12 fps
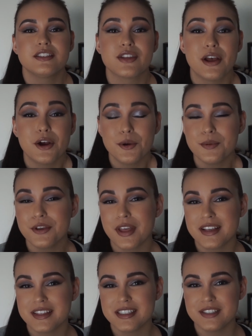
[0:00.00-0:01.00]
So I hope you
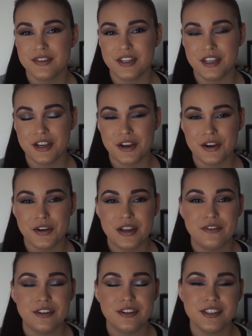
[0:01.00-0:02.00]
liked this video.
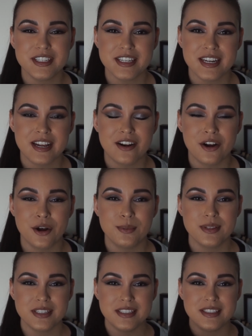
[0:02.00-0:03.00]
If you did at all,
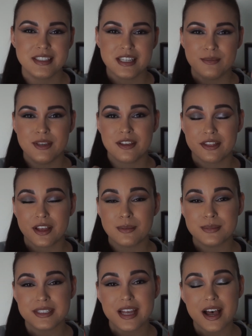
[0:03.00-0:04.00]
please give me a
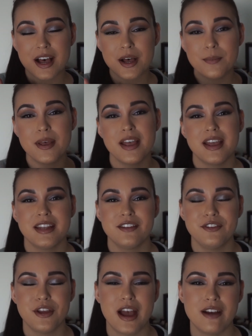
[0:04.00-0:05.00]
thumbs up, and
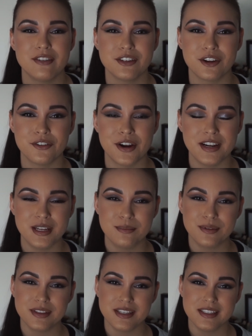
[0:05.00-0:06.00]
if you haven't already,
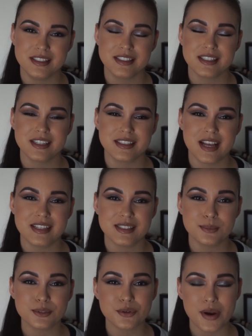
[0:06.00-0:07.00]
please click that
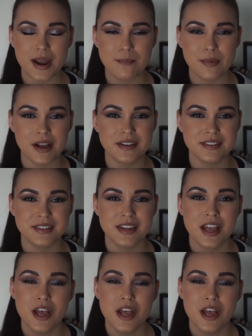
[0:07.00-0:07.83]
subscribe button.